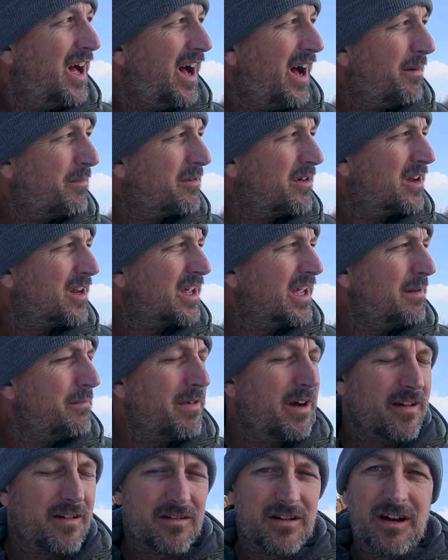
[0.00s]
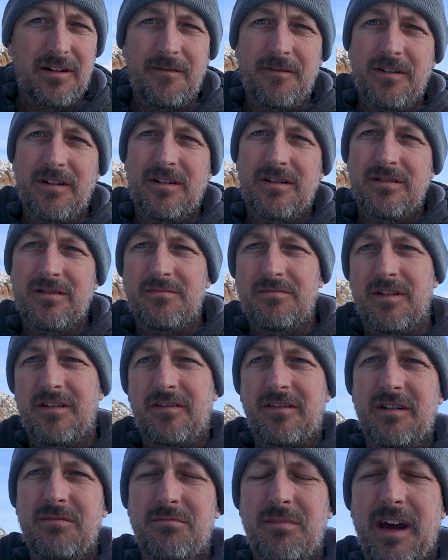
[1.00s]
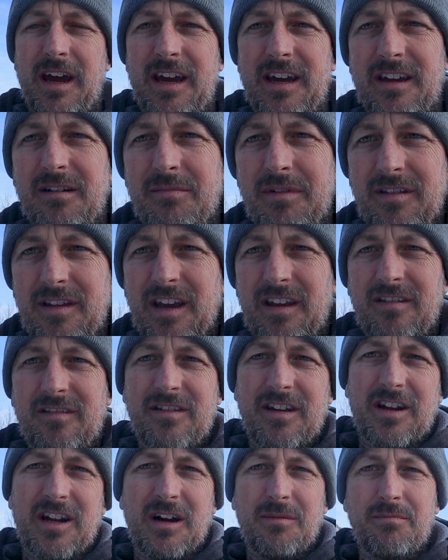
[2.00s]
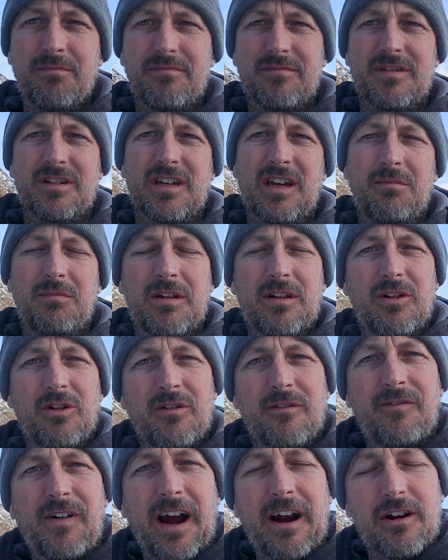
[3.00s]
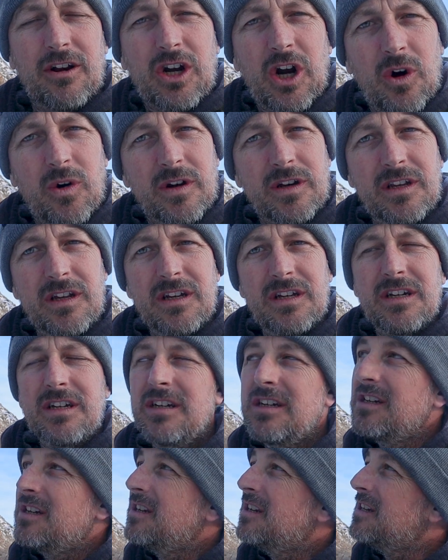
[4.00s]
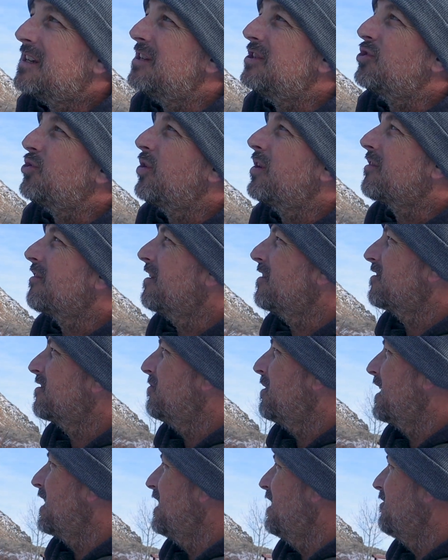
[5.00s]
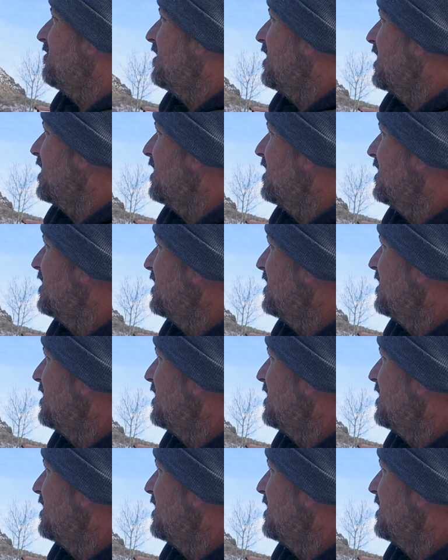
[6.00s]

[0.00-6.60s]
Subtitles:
I'm gonna get my stuff, my sleeping bag and my tent set up and get me a little fire going and enjoy the rest of my evening.